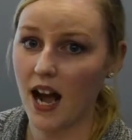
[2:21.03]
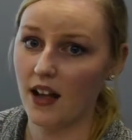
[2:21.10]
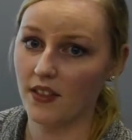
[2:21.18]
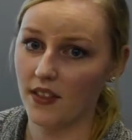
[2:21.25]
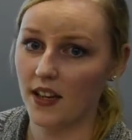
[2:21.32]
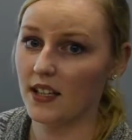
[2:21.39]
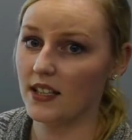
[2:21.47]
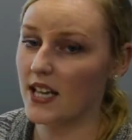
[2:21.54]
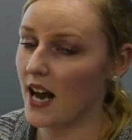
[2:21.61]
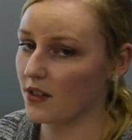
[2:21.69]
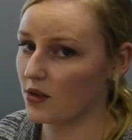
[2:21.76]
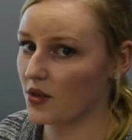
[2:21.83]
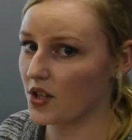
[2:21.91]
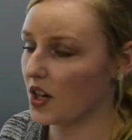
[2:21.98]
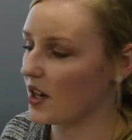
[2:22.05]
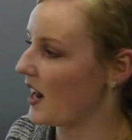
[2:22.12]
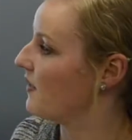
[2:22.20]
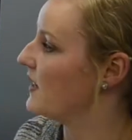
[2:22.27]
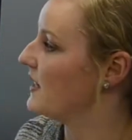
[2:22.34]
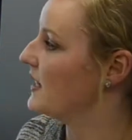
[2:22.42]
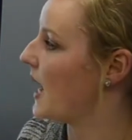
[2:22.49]
on the tax return
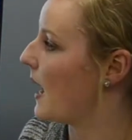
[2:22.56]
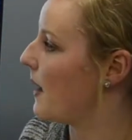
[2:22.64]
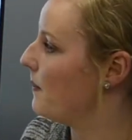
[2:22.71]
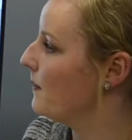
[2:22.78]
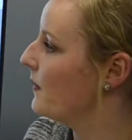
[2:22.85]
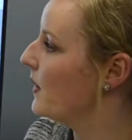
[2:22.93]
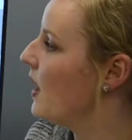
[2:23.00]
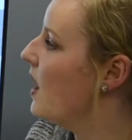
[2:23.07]
at this time.